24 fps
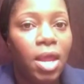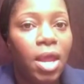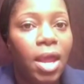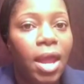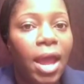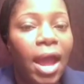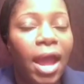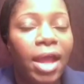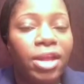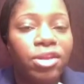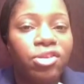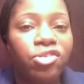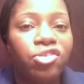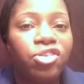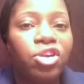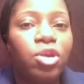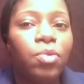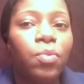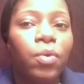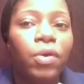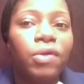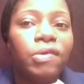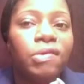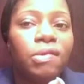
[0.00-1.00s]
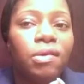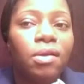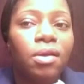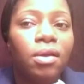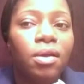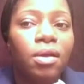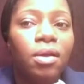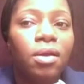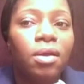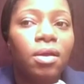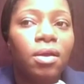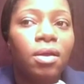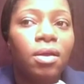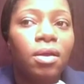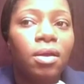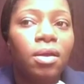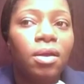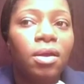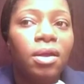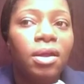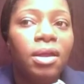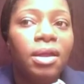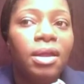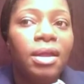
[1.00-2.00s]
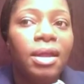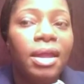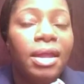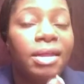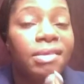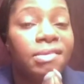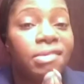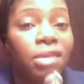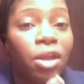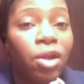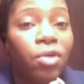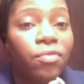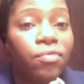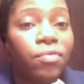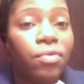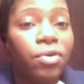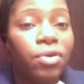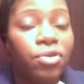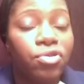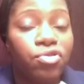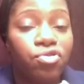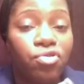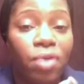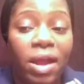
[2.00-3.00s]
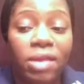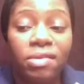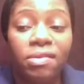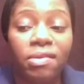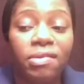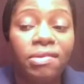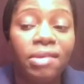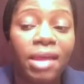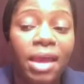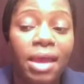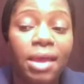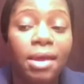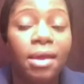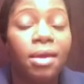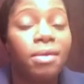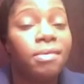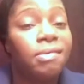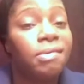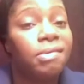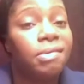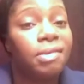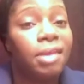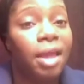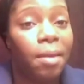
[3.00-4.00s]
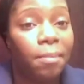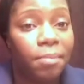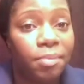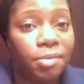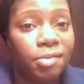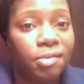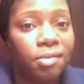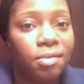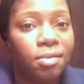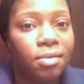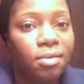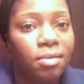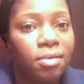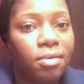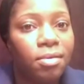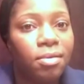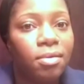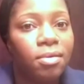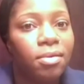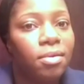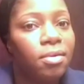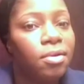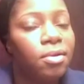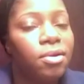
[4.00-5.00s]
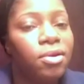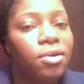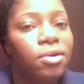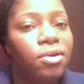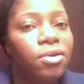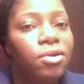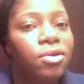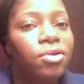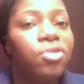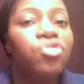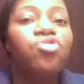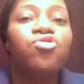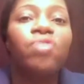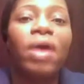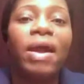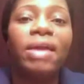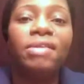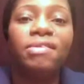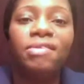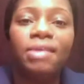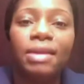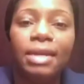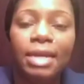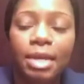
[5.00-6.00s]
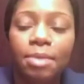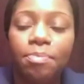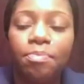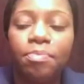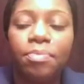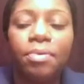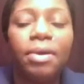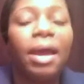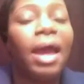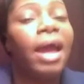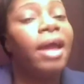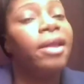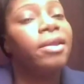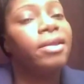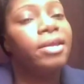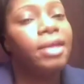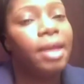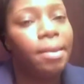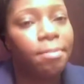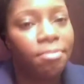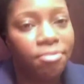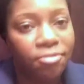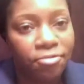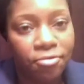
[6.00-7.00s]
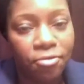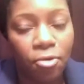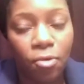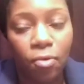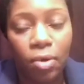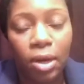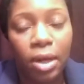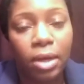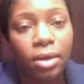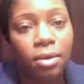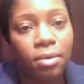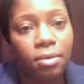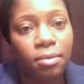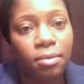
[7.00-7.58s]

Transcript: And she was, instead of trying to take steps, trying to leap, and kept falling.